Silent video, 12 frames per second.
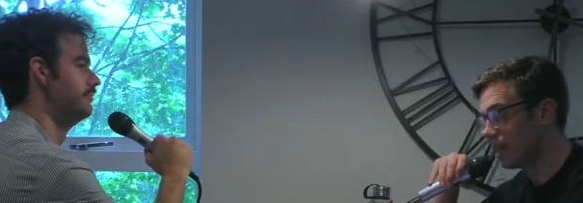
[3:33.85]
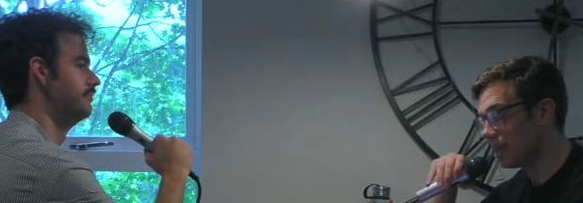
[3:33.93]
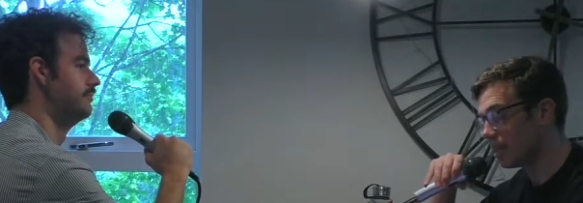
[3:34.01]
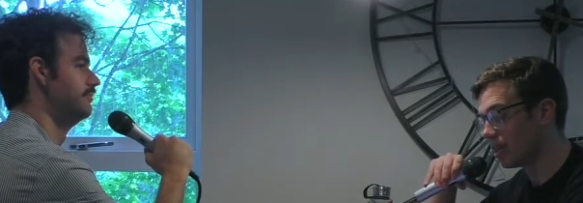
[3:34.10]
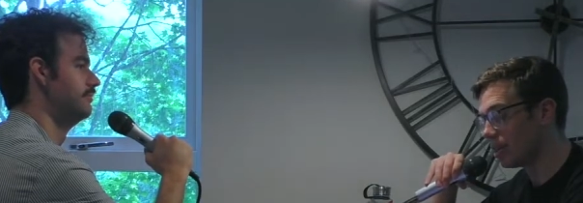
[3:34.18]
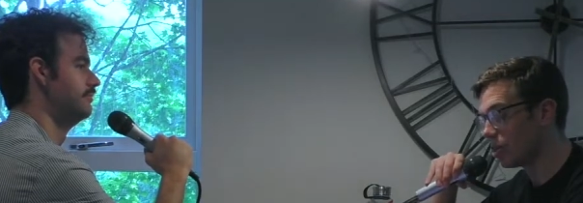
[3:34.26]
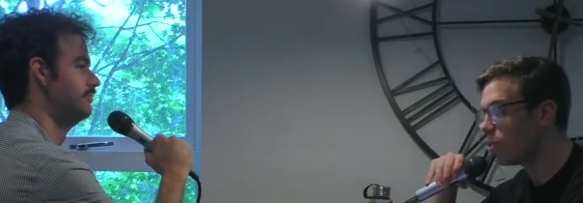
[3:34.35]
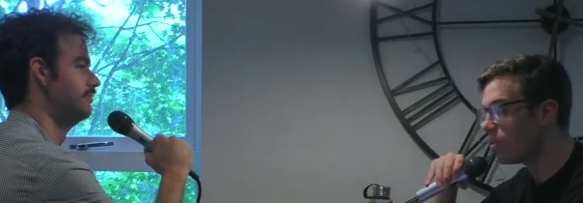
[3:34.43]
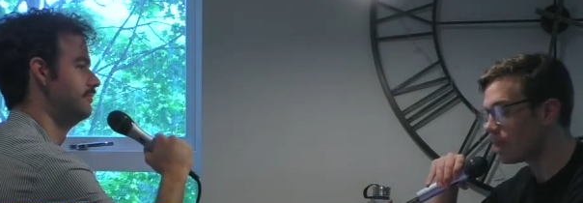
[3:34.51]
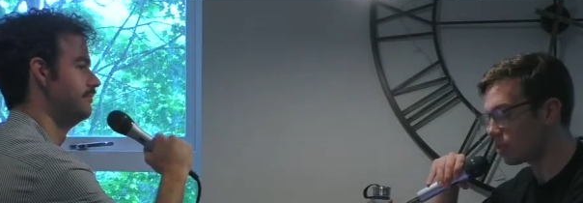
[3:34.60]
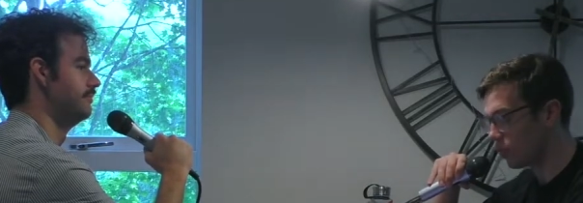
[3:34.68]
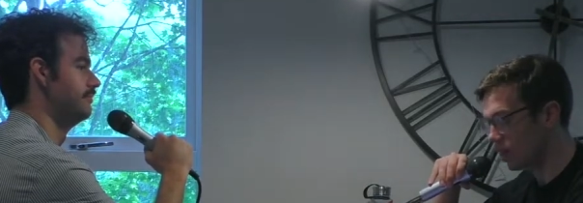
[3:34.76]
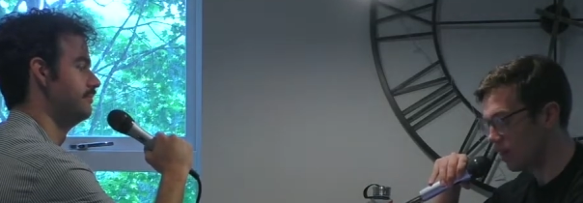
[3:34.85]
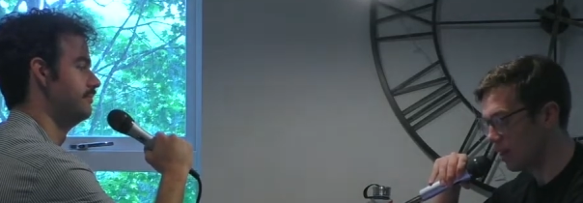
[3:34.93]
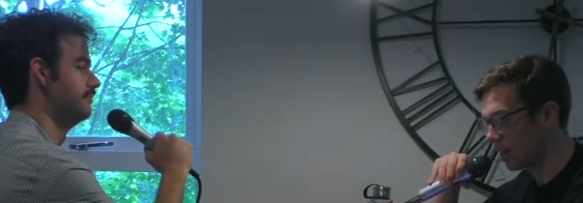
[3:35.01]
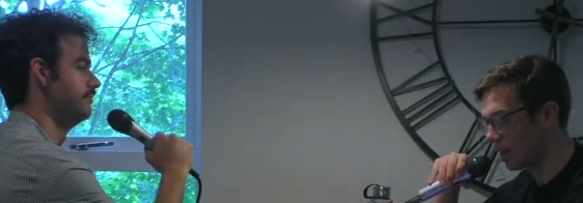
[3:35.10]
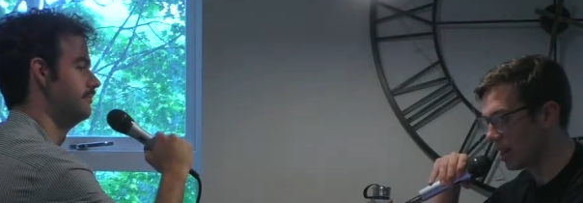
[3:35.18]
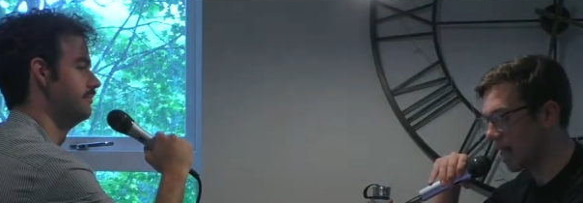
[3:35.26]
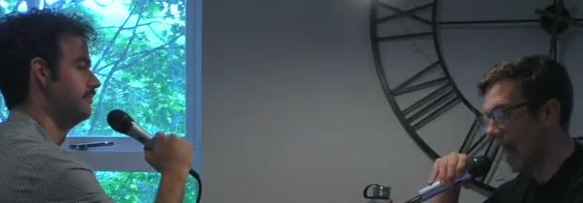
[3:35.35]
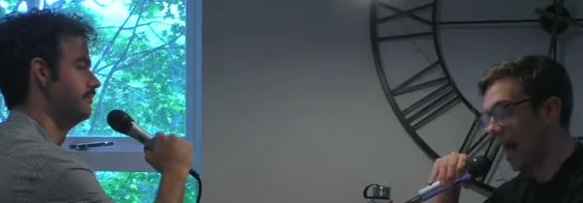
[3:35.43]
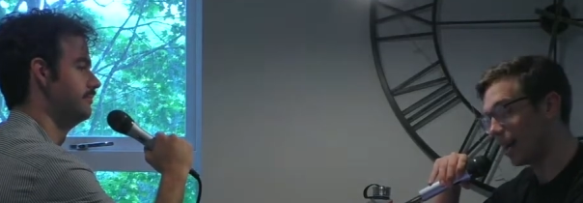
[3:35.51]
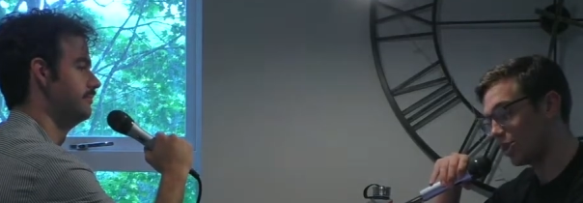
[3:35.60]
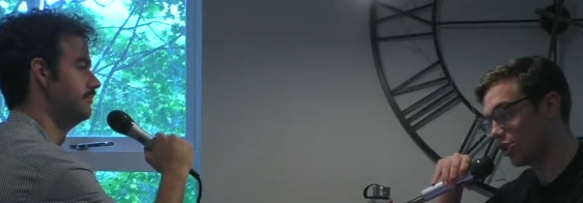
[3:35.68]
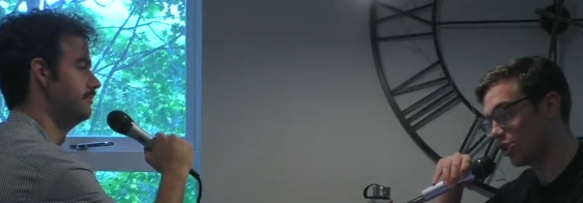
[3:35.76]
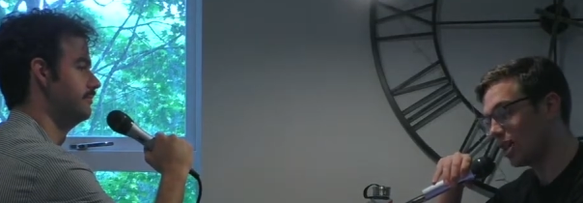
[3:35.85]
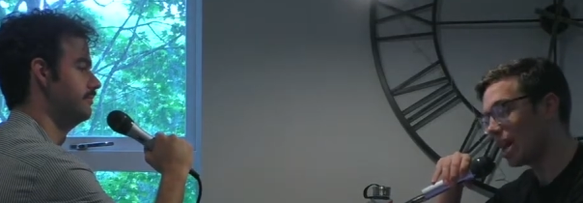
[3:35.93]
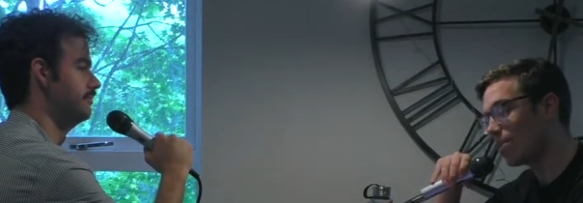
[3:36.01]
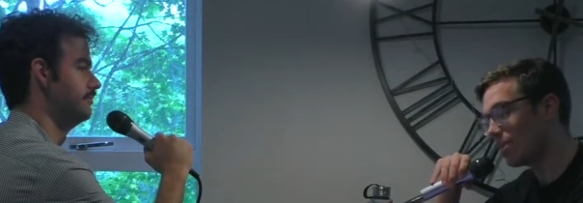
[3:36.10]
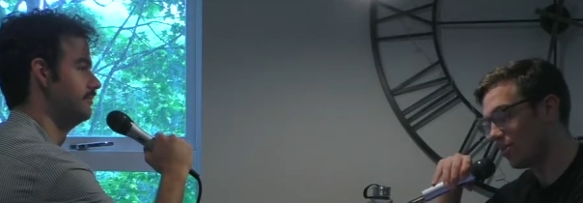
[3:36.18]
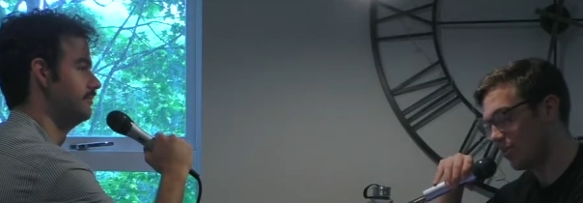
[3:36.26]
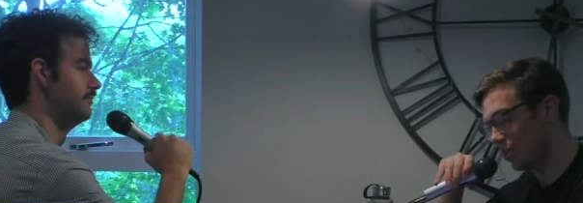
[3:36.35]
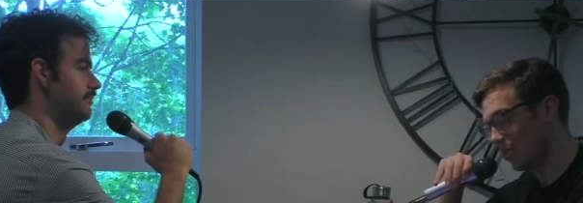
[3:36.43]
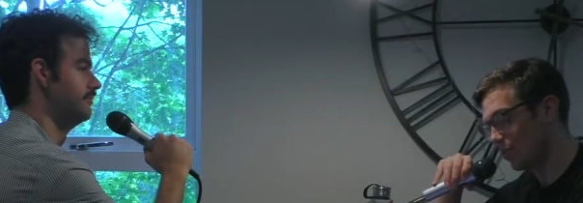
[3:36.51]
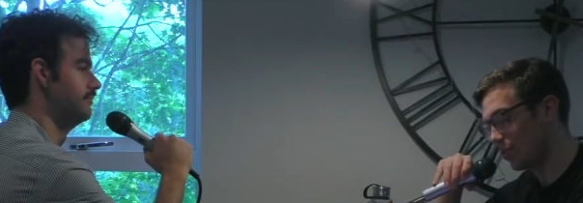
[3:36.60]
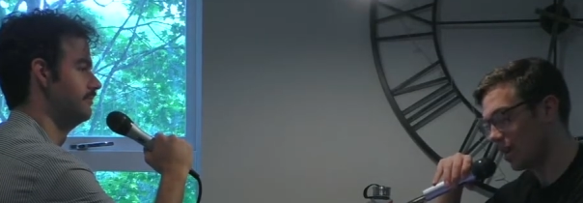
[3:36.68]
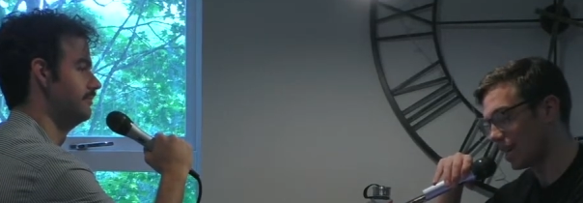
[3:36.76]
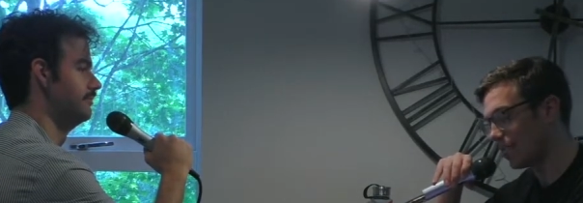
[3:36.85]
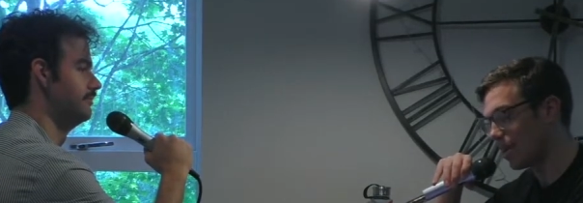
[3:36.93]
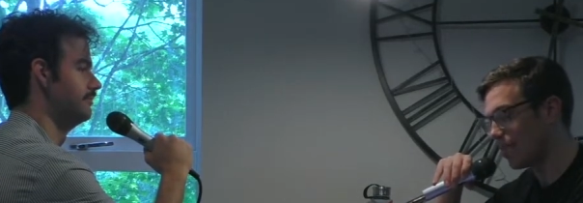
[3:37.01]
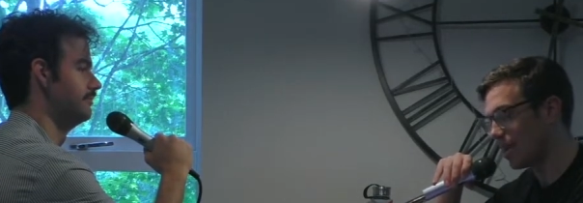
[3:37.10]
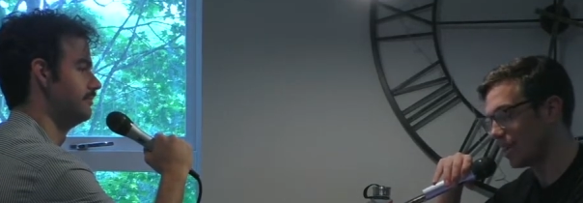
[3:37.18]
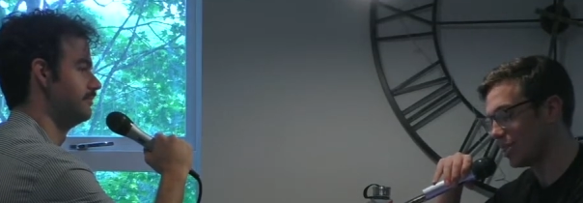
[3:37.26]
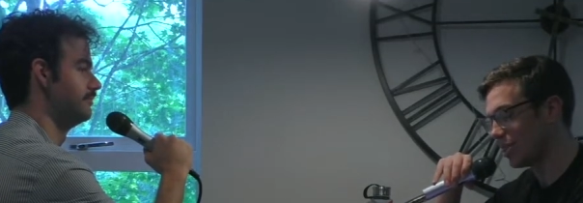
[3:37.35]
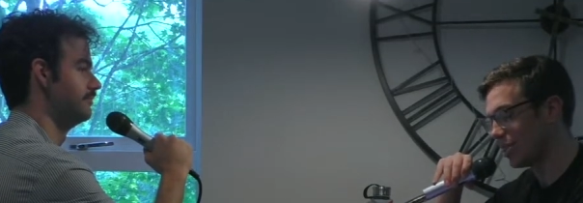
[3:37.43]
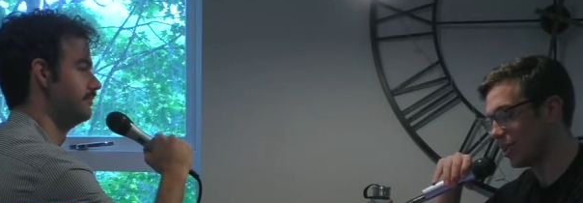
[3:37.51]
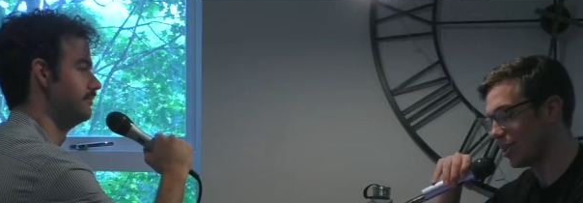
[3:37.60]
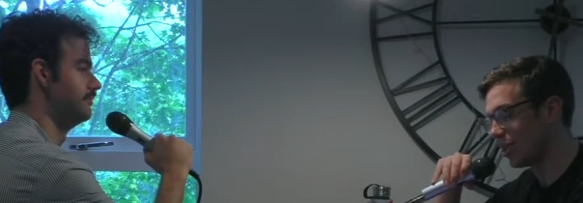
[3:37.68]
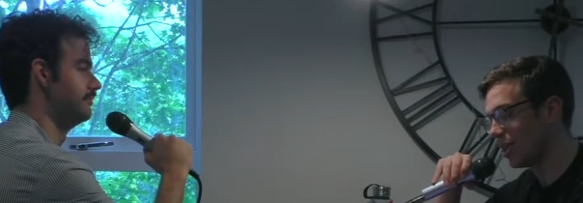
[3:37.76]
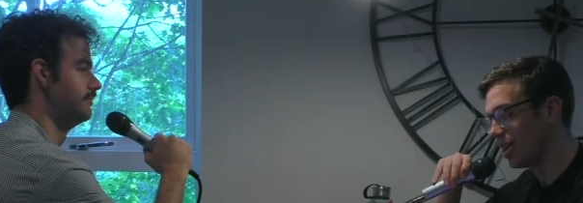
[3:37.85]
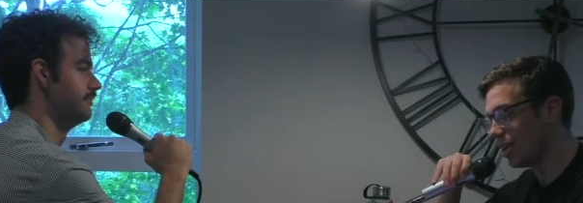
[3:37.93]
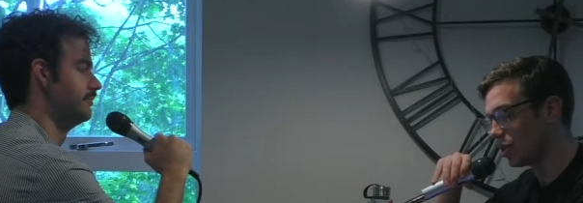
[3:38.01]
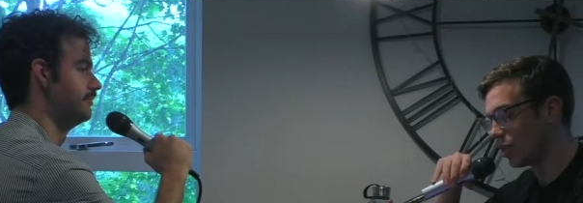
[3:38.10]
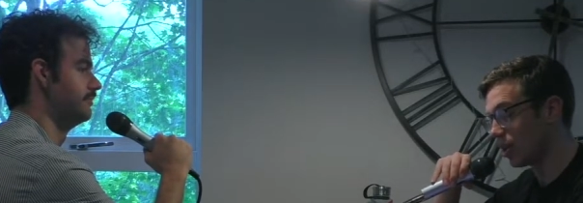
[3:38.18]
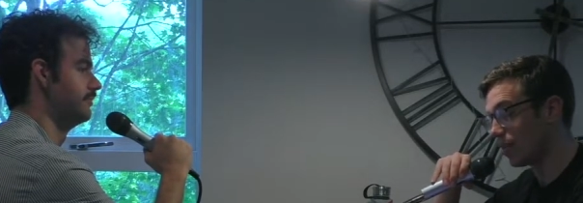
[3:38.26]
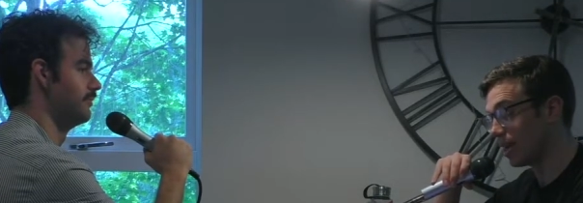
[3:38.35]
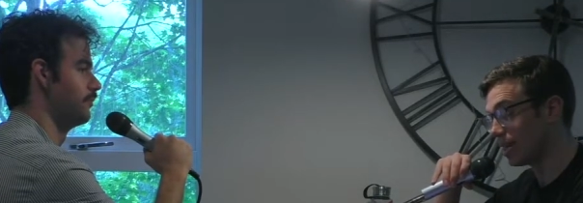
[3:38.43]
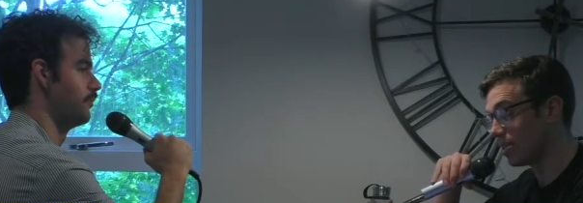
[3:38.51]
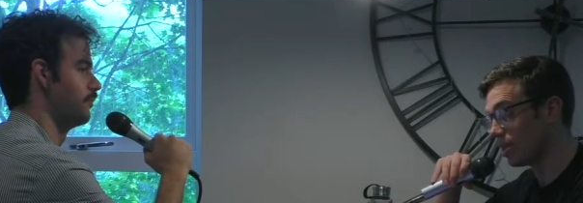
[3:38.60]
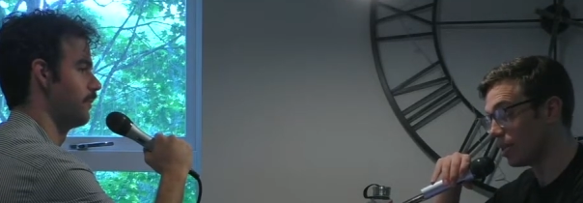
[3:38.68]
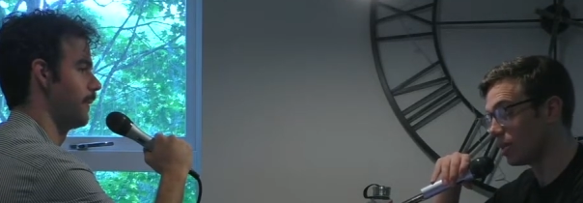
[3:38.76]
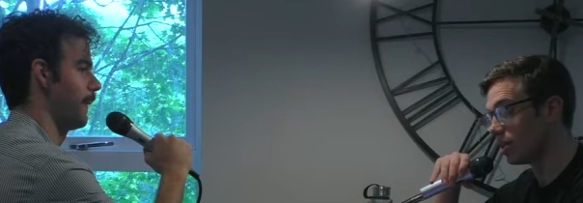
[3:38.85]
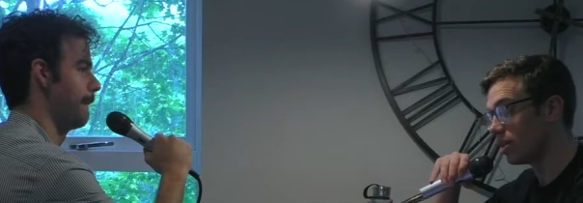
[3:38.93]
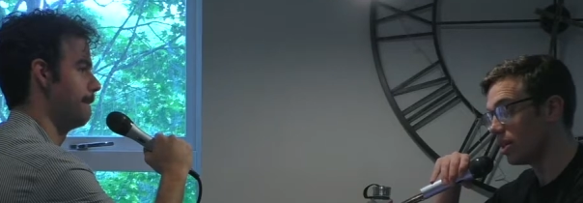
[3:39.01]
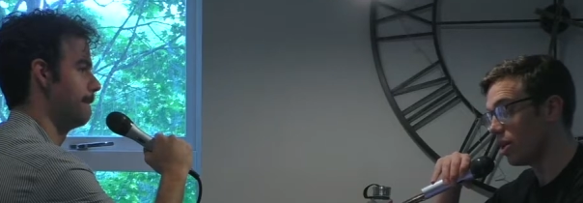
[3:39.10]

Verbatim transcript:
Speaker 1: is a two thousand one American action comedy film directed by Ben Stiller, starring Ben Stiller,